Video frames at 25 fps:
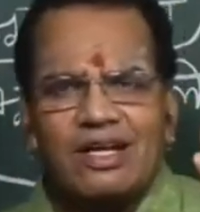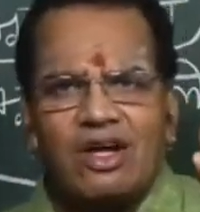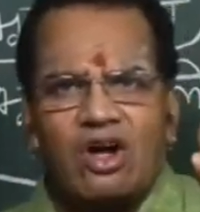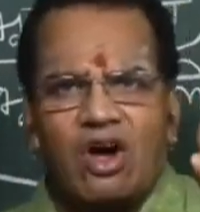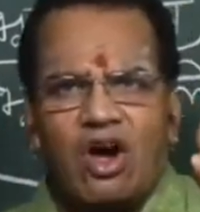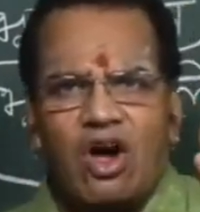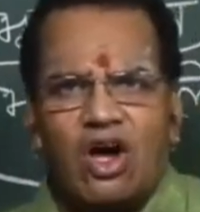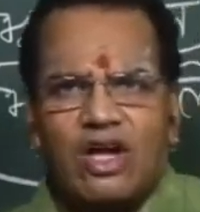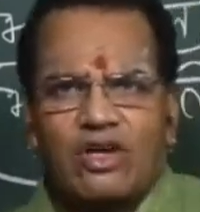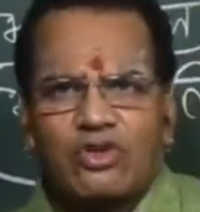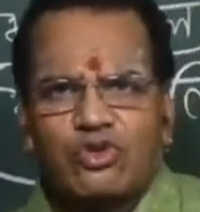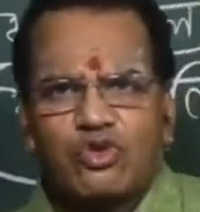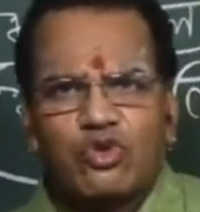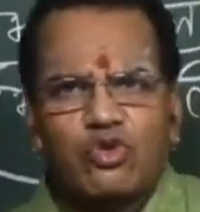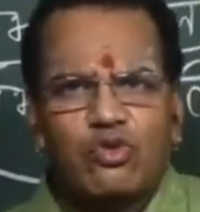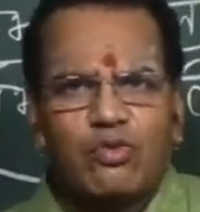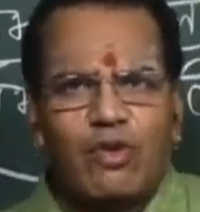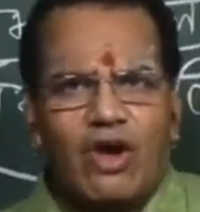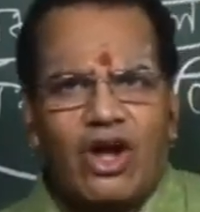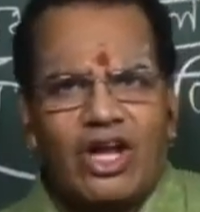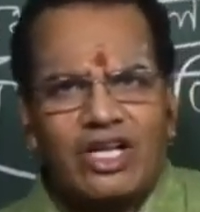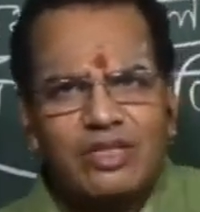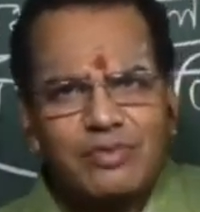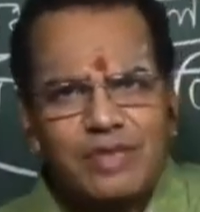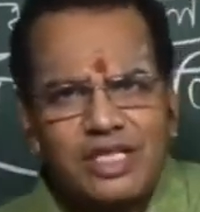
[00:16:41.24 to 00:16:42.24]
Or two
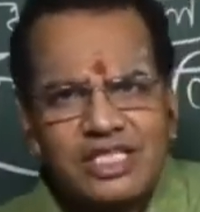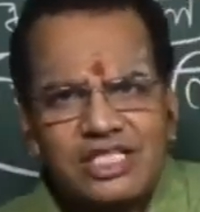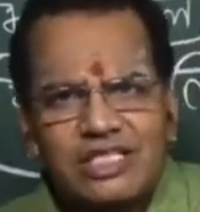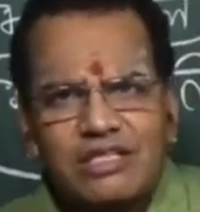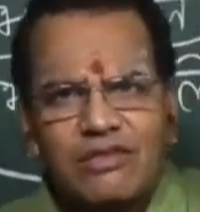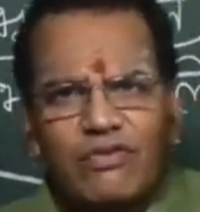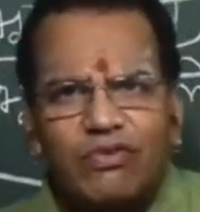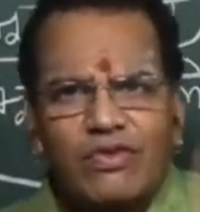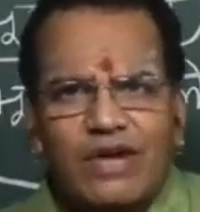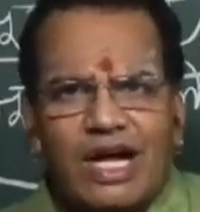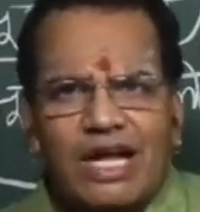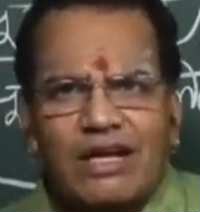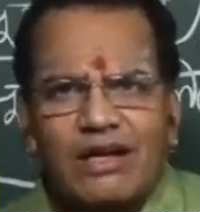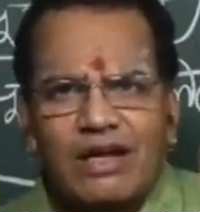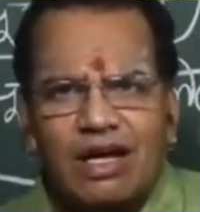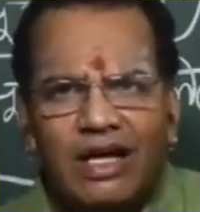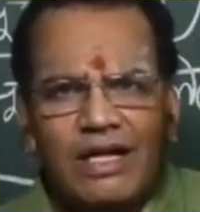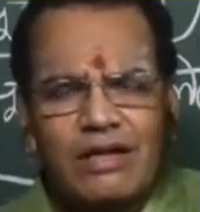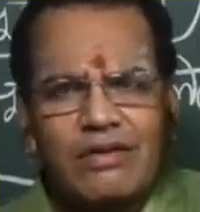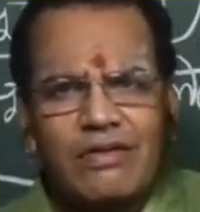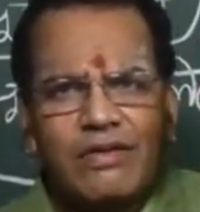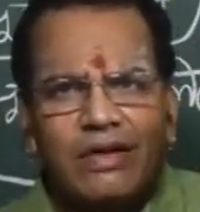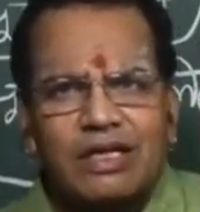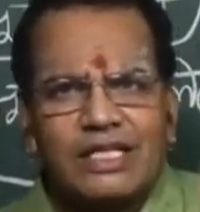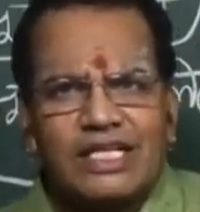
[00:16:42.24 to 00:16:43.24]
boys means
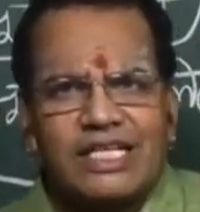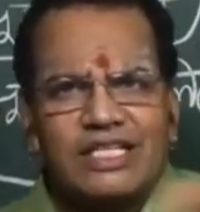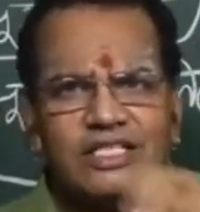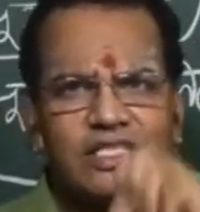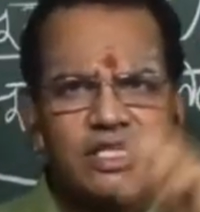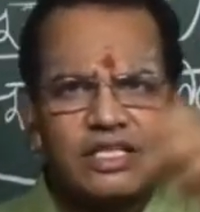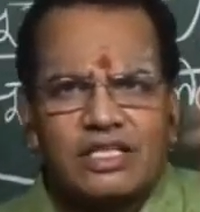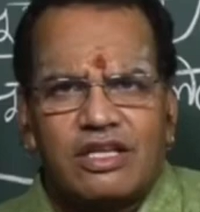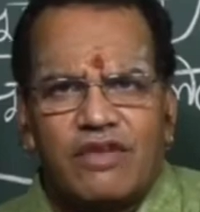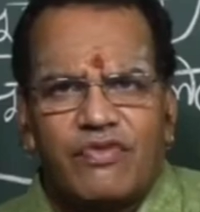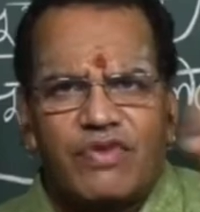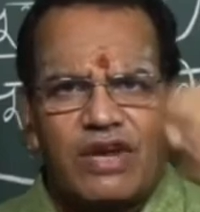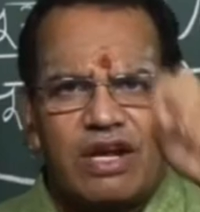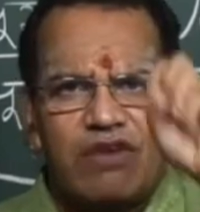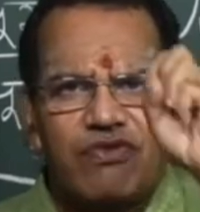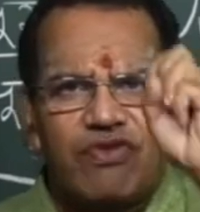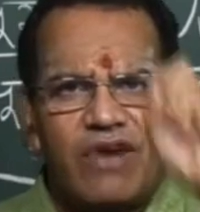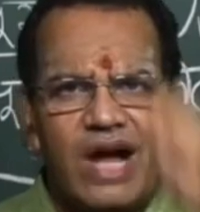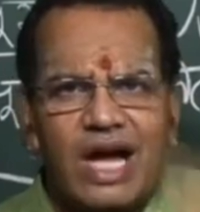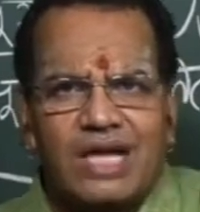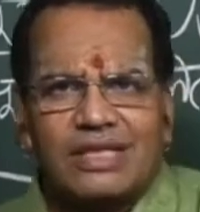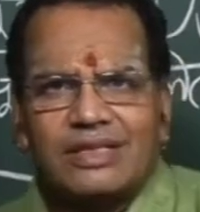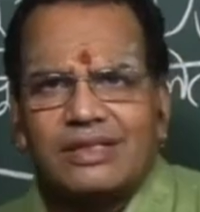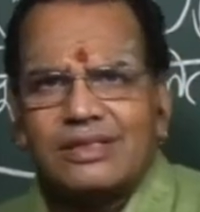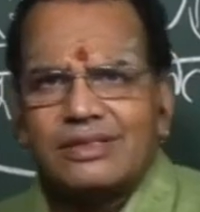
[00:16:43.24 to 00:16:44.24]
one, each different
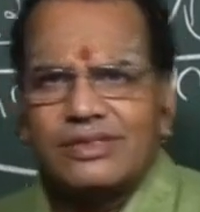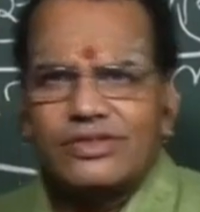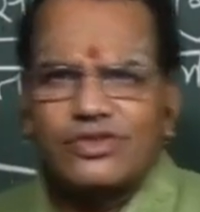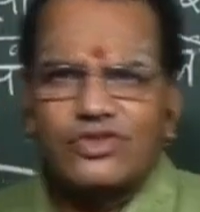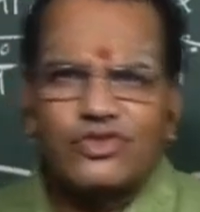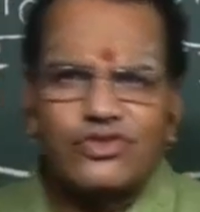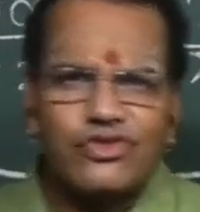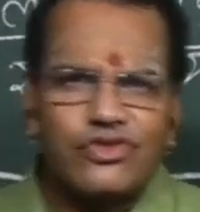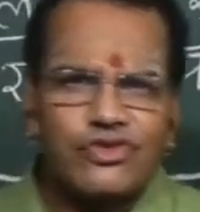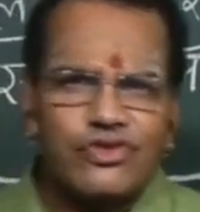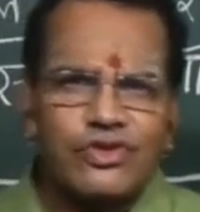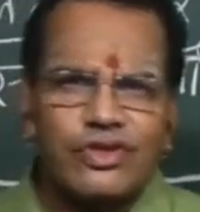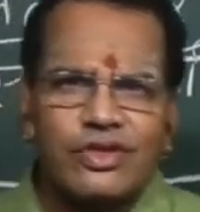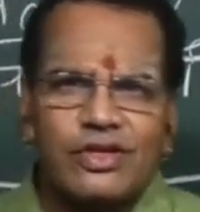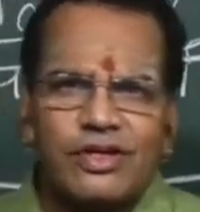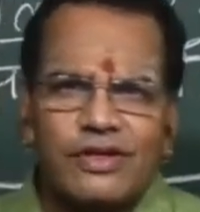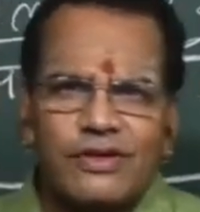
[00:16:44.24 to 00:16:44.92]
fathers.